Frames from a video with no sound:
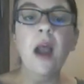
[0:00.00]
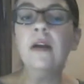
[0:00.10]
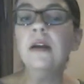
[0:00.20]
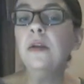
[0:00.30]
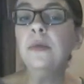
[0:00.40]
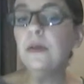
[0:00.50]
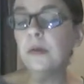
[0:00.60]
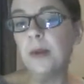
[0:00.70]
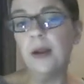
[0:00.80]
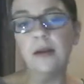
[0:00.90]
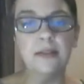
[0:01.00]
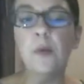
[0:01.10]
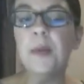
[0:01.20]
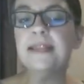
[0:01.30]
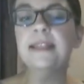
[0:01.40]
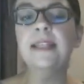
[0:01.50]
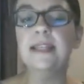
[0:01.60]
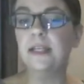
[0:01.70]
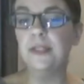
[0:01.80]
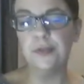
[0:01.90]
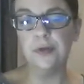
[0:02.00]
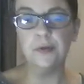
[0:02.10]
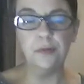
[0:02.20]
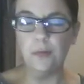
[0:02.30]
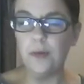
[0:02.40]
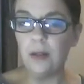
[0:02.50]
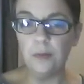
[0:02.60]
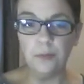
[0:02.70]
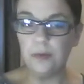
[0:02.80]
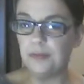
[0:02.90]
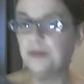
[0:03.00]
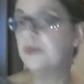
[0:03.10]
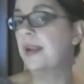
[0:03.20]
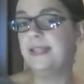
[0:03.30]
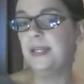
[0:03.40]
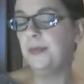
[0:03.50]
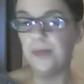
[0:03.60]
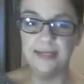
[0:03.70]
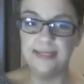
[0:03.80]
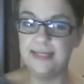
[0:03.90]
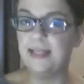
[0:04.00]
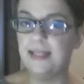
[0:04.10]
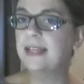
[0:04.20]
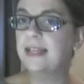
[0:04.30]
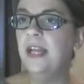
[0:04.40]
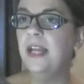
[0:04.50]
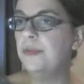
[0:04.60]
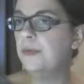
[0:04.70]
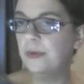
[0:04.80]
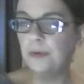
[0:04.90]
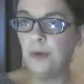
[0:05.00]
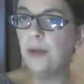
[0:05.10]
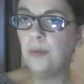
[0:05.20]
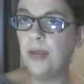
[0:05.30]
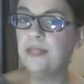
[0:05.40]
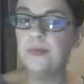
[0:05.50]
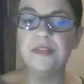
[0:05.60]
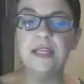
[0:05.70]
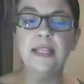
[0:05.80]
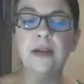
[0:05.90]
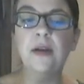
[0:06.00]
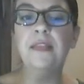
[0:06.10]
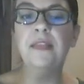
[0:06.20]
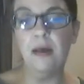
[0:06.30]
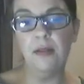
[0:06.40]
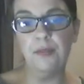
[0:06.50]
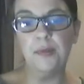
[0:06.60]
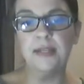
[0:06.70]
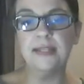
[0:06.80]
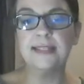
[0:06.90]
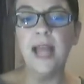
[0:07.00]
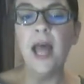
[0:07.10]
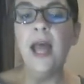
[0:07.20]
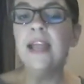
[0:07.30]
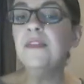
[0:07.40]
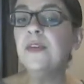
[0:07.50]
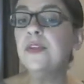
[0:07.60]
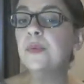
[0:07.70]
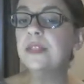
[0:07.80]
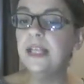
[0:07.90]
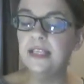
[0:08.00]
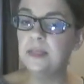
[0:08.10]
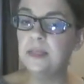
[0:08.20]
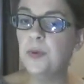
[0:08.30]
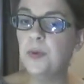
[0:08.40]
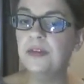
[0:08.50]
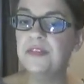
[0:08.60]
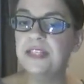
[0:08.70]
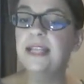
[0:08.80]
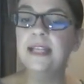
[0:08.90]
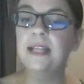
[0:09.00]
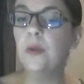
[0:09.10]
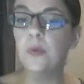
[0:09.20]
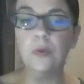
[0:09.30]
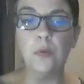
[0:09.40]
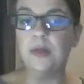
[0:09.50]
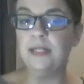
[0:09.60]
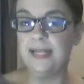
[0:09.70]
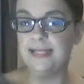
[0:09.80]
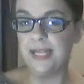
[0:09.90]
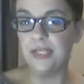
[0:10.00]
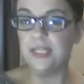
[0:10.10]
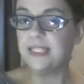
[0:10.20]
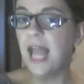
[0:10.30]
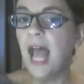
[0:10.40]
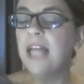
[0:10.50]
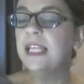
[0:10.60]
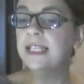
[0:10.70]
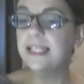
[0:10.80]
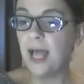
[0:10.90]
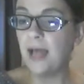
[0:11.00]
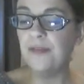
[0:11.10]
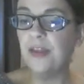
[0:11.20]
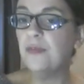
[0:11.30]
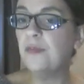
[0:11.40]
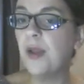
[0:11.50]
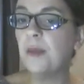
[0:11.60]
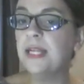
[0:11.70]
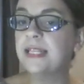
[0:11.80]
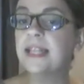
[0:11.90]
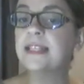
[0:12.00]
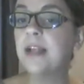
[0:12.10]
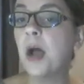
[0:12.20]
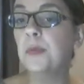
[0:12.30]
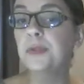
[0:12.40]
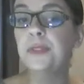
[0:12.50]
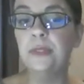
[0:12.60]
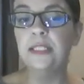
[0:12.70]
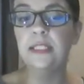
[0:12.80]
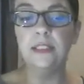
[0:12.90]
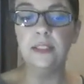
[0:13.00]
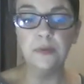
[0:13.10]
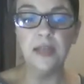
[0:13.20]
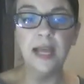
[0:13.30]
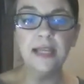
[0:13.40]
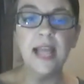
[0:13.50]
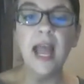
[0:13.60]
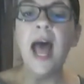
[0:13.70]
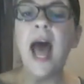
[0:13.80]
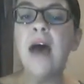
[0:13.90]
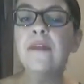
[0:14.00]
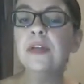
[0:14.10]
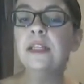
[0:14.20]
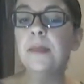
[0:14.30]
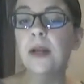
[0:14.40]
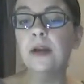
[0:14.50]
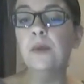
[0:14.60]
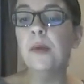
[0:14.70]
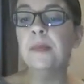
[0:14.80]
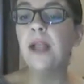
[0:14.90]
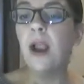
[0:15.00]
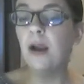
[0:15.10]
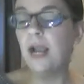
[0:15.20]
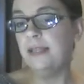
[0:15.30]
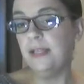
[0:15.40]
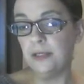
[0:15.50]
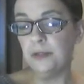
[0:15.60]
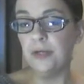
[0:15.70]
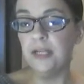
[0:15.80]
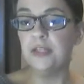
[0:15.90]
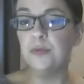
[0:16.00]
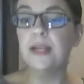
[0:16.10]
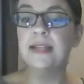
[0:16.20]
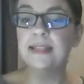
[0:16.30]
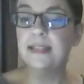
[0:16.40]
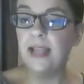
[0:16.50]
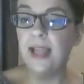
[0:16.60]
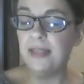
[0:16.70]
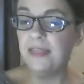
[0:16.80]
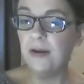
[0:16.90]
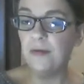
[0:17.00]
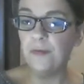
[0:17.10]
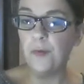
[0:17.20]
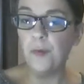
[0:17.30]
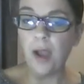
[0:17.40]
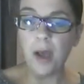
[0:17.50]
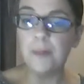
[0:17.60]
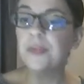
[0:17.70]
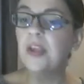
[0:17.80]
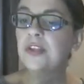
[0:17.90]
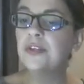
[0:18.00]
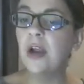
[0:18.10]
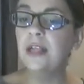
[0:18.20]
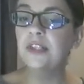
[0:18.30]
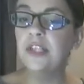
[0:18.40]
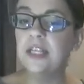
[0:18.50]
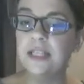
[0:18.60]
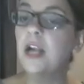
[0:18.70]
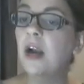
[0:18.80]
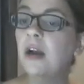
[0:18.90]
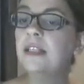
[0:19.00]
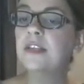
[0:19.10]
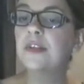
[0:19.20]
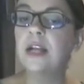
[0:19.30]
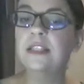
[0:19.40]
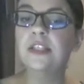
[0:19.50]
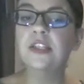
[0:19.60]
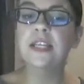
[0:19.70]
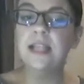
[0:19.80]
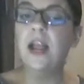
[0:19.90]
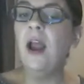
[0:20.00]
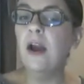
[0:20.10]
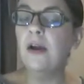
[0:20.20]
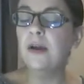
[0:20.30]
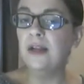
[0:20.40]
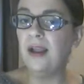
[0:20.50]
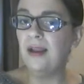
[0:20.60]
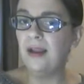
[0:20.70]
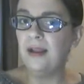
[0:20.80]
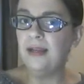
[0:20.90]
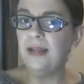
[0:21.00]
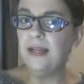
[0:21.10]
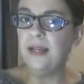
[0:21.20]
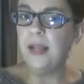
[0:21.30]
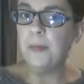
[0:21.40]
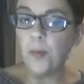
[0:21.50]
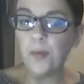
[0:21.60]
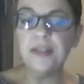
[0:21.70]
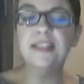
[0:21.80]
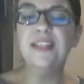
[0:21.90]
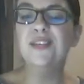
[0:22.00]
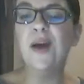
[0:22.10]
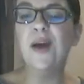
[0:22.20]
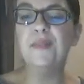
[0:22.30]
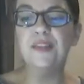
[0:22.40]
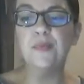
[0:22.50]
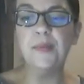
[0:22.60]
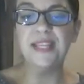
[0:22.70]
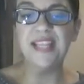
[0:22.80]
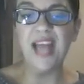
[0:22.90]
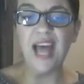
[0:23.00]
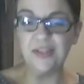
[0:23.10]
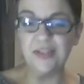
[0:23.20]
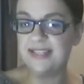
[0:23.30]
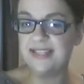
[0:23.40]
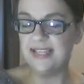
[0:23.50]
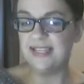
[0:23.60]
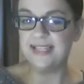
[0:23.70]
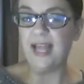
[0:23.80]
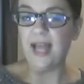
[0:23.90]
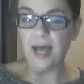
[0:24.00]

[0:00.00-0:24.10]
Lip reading: Our concluding remarks: obesity is a concern well worth addressing, and we can see that through the growing rates we've seen here and the health risks. Individuals need the support of state and local organizations, and this Faithful Families is an opportunity to do that. African American women are at an increased risk, and therefore strategies and targeted strategies are important to help these women address this